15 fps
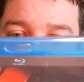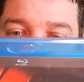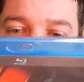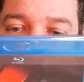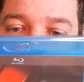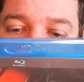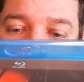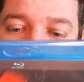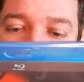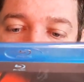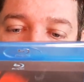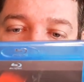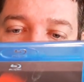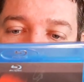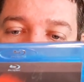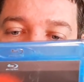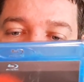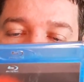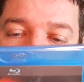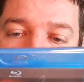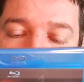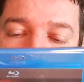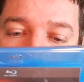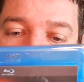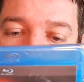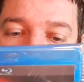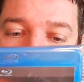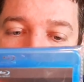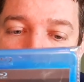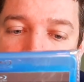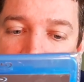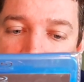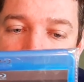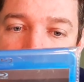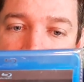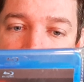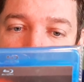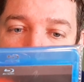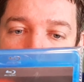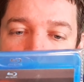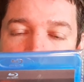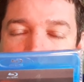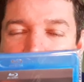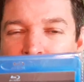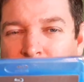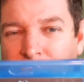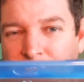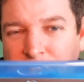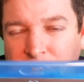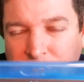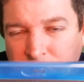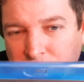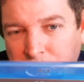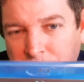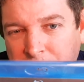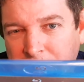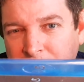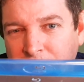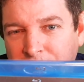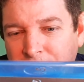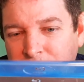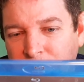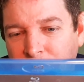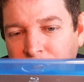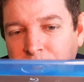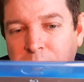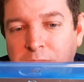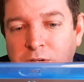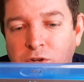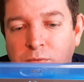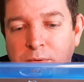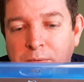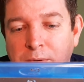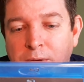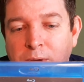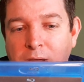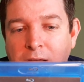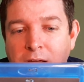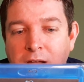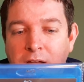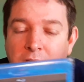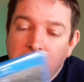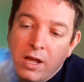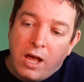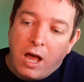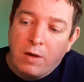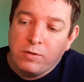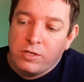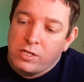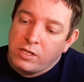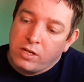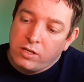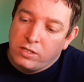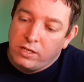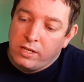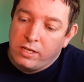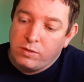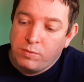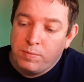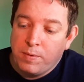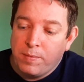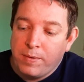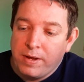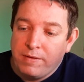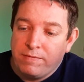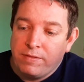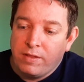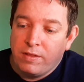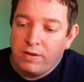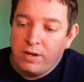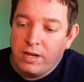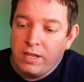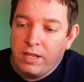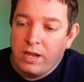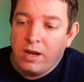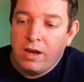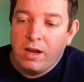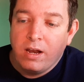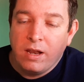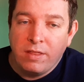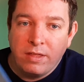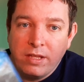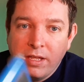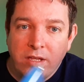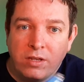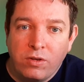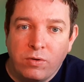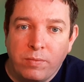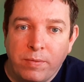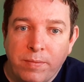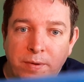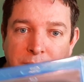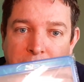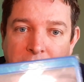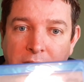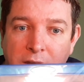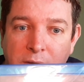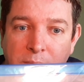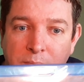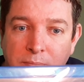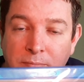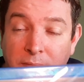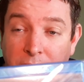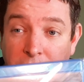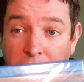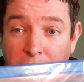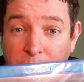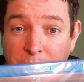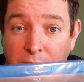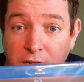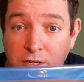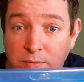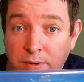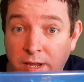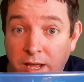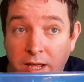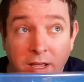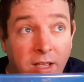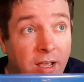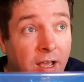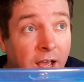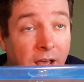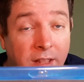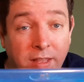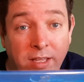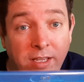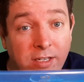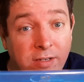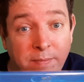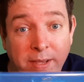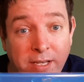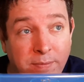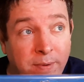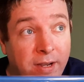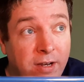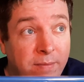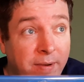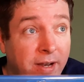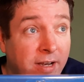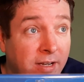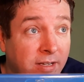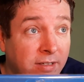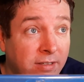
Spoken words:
Spider-Man 2 and Spider-Man 3. Well, not the original. Is that the original? With Tobey Maguire. I was discussing this with my wife the other night there, and I think Tobey Maguire, to be honest with you, I think he's the best Spider-Man.